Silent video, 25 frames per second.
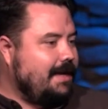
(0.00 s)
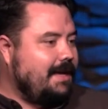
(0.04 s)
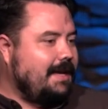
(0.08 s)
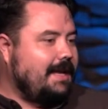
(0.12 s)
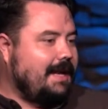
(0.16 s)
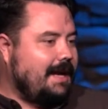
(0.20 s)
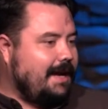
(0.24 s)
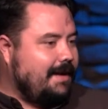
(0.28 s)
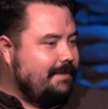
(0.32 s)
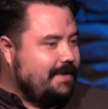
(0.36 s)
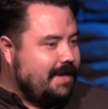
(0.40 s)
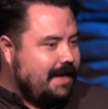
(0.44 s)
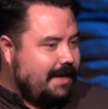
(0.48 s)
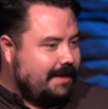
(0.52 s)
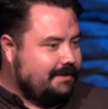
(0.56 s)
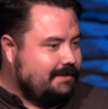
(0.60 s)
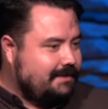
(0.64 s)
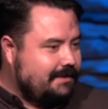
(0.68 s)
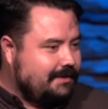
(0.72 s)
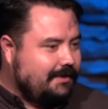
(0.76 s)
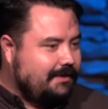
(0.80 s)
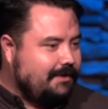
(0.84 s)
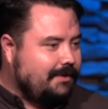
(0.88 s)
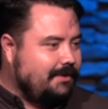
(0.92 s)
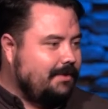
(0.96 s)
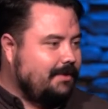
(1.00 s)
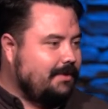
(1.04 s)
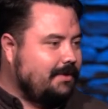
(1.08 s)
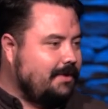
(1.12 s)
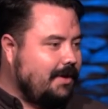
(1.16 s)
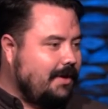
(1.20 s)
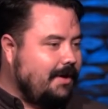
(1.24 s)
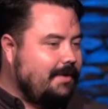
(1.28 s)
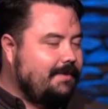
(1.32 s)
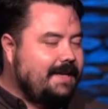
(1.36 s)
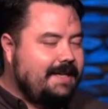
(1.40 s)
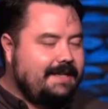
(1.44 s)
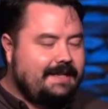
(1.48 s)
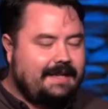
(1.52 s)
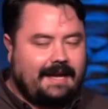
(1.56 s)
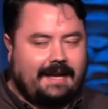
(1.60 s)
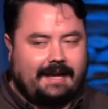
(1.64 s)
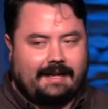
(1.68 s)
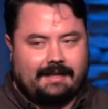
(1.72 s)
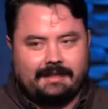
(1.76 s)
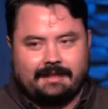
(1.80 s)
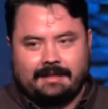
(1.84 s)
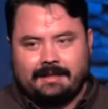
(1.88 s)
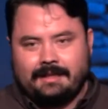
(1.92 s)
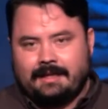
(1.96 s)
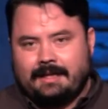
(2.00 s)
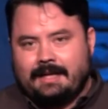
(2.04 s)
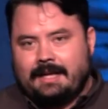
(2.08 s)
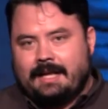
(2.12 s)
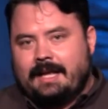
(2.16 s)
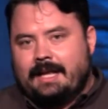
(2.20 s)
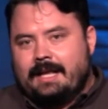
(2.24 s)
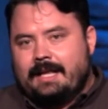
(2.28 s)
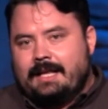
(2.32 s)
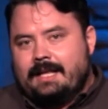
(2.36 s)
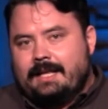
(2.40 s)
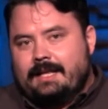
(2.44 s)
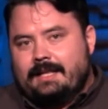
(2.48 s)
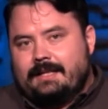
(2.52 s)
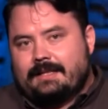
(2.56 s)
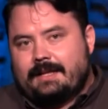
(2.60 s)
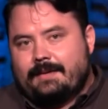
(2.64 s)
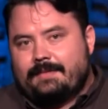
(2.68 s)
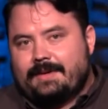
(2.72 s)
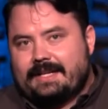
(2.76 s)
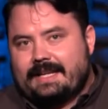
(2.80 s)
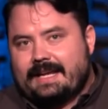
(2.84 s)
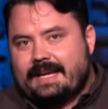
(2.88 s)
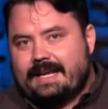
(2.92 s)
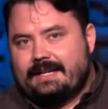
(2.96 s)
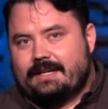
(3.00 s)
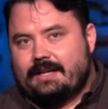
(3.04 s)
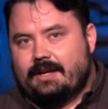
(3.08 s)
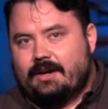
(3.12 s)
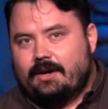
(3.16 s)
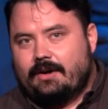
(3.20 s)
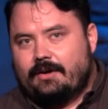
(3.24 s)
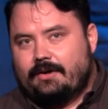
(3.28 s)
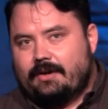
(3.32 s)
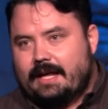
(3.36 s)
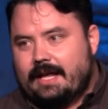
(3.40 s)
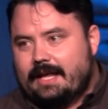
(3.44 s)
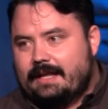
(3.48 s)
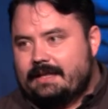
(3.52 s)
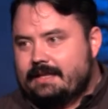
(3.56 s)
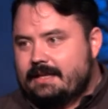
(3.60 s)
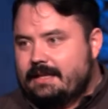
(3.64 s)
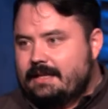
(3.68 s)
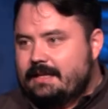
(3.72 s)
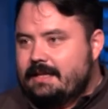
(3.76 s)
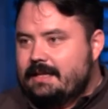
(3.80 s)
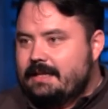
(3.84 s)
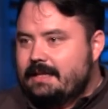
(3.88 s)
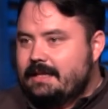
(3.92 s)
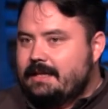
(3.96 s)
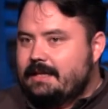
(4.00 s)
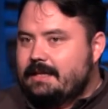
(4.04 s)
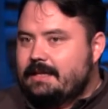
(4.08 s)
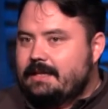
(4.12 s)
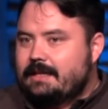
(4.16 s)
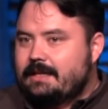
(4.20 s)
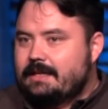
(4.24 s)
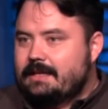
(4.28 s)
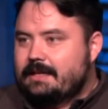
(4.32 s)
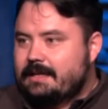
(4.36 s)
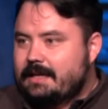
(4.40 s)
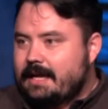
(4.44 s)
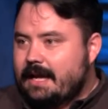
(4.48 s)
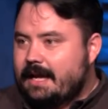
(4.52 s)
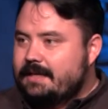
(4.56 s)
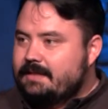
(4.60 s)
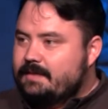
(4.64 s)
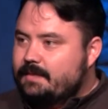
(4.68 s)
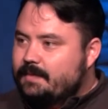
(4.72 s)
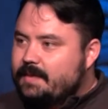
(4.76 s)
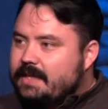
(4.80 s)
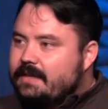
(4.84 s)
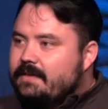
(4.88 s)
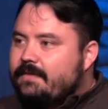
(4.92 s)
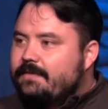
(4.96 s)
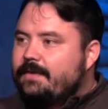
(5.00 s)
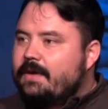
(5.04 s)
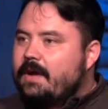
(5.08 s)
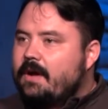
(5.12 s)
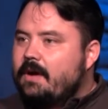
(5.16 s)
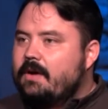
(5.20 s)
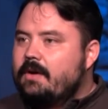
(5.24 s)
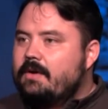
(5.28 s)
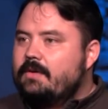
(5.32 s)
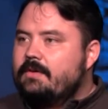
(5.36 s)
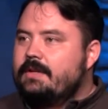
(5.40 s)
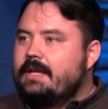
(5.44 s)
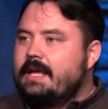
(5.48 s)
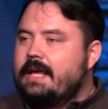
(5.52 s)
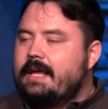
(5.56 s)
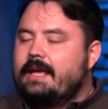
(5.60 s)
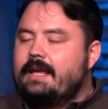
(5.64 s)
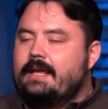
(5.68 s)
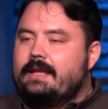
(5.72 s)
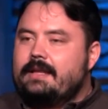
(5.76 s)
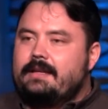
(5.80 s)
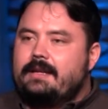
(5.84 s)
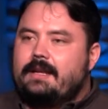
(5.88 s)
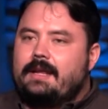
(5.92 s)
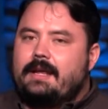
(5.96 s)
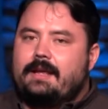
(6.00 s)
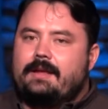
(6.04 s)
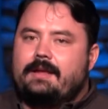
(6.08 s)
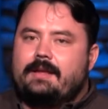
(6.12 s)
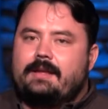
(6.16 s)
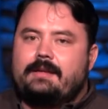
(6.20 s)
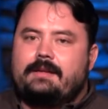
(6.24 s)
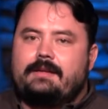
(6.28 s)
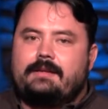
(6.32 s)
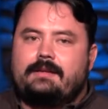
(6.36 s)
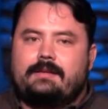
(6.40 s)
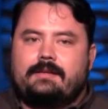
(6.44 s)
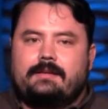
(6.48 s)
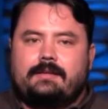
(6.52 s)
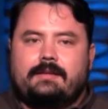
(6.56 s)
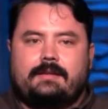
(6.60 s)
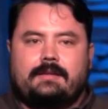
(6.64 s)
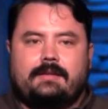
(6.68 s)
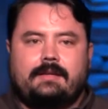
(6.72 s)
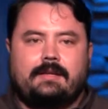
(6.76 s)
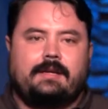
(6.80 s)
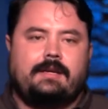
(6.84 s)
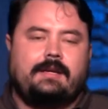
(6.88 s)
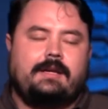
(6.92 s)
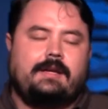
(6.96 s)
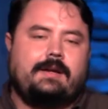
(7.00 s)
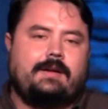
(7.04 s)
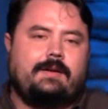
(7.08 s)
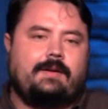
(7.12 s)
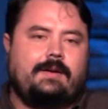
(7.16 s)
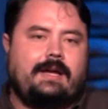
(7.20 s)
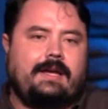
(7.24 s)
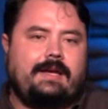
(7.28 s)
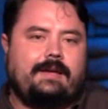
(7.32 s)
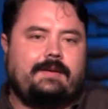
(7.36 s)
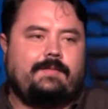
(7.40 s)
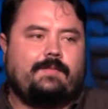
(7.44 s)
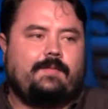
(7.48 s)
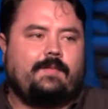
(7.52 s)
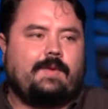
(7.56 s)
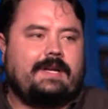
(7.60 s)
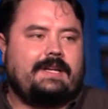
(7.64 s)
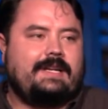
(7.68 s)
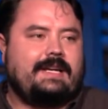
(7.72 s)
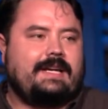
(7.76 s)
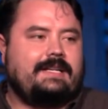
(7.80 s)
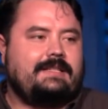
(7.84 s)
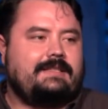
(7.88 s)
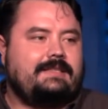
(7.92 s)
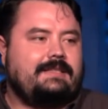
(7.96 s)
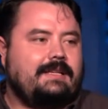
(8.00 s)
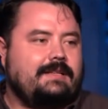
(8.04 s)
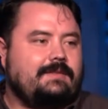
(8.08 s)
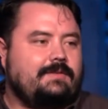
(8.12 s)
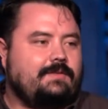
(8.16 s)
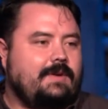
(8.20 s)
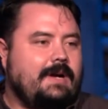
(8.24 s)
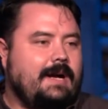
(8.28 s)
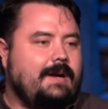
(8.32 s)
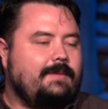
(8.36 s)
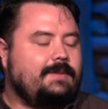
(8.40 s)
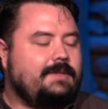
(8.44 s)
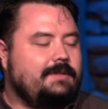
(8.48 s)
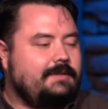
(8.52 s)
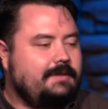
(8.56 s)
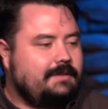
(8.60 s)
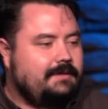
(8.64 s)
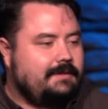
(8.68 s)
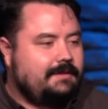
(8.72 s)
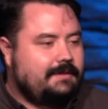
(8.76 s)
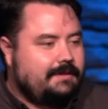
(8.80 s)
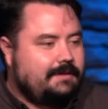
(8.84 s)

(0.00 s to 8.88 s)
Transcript: And I'm next. So call my dad. Let my dad know, and then he hands me the phone, and my dad says, "Robert,